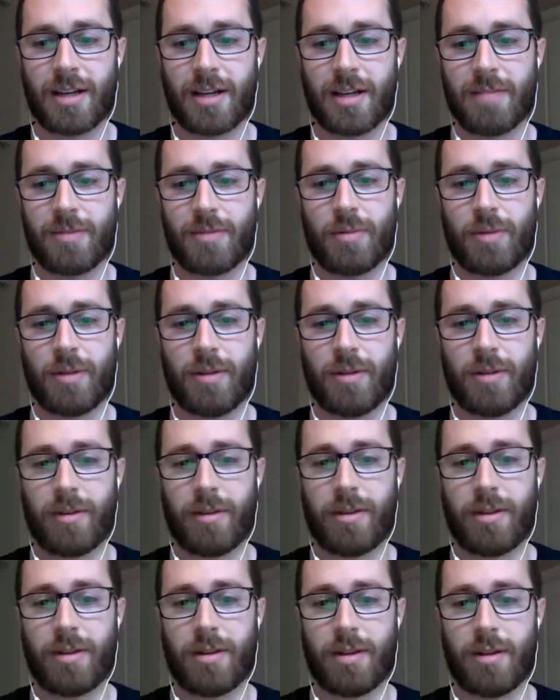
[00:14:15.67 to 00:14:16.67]
comes with
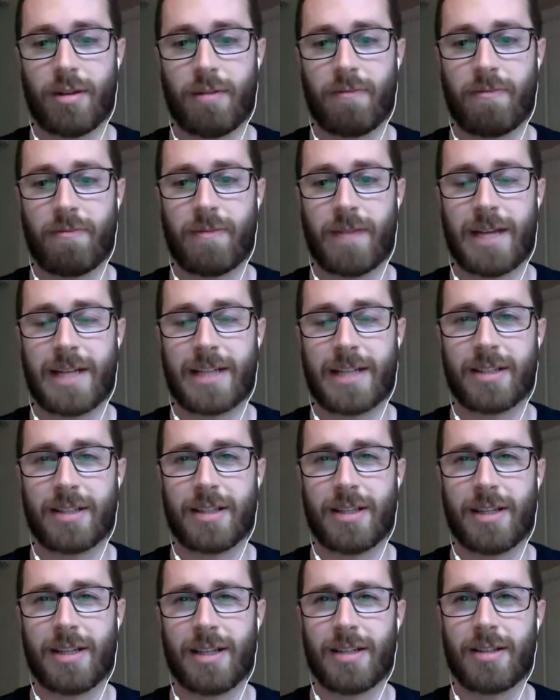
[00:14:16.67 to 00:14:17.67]
the
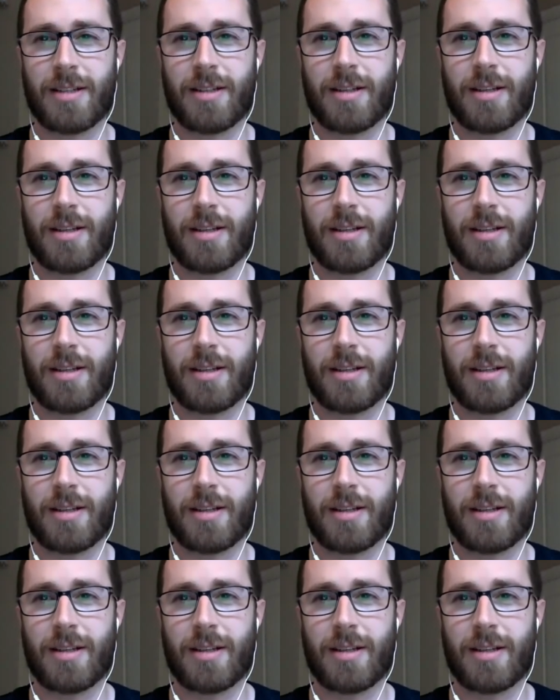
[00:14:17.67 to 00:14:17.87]
fact that